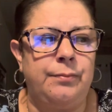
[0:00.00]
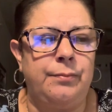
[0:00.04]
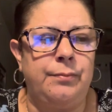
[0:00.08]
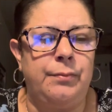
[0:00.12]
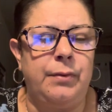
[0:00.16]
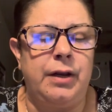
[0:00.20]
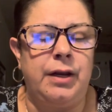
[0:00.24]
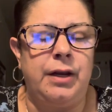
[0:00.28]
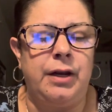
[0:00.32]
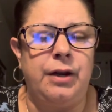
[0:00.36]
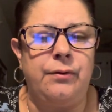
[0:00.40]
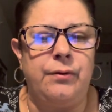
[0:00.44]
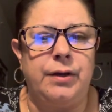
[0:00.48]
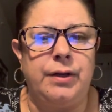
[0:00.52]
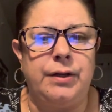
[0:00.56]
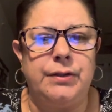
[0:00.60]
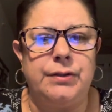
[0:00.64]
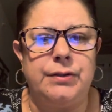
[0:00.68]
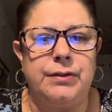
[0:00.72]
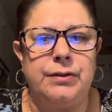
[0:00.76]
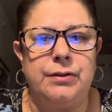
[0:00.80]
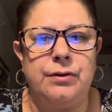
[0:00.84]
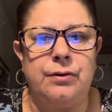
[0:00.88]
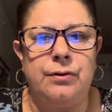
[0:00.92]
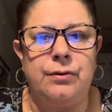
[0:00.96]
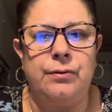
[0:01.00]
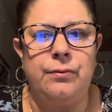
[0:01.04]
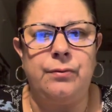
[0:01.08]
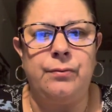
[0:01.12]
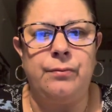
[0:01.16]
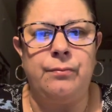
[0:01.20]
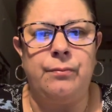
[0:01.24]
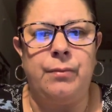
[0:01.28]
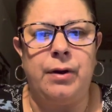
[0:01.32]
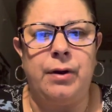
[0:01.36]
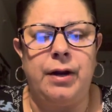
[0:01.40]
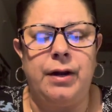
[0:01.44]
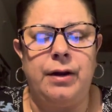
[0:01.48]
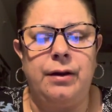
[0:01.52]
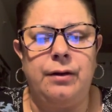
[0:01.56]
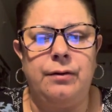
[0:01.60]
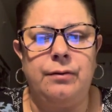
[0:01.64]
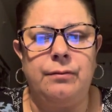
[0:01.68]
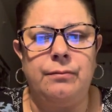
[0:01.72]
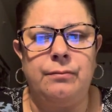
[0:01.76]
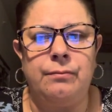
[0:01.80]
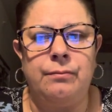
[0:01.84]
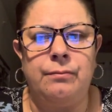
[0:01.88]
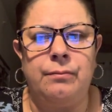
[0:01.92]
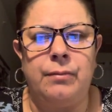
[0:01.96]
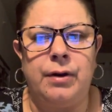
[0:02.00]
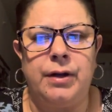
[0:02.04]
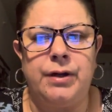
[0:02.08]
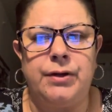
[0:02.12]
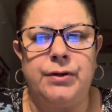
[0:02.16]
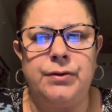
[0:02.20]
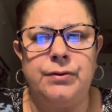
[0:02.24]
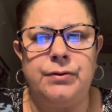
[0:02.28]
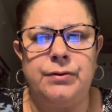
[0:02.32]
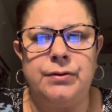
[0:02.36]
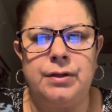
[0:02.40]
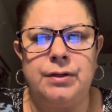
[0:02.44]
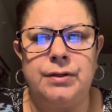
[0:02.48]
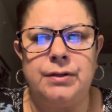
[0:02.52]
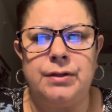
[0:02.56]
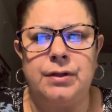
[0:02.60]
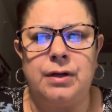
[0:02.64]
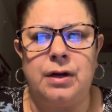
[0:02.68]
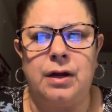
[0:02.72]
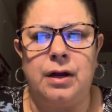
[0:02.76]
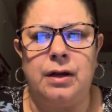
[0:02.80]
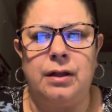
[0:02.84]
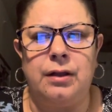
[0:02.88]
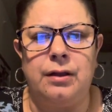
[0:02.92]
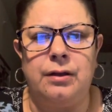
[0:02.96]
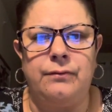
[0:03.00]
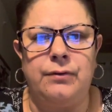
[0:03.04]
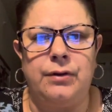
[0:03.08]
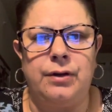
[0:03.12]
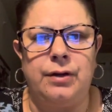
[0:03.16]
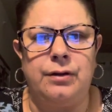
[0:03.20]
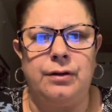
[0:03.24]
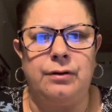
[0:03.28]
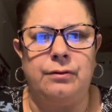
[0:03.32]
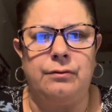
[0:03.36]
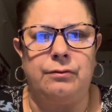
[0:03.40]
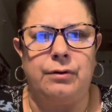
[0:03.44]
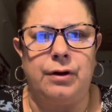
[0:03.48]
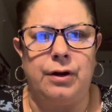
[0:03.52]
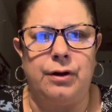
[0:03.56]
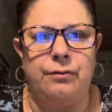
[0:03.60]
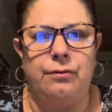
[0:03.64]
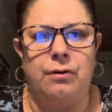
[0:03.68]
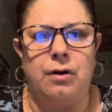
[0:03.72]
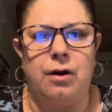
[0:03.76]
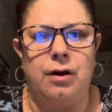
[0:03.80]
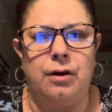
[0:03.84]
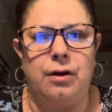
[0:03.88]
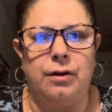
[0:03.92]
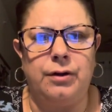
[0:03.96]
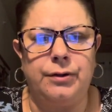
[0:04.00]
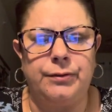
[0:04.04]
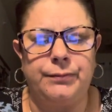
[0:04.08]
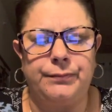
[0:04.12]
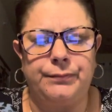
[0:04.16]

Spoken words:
Anyways, so my two sons and I live in Round Rock,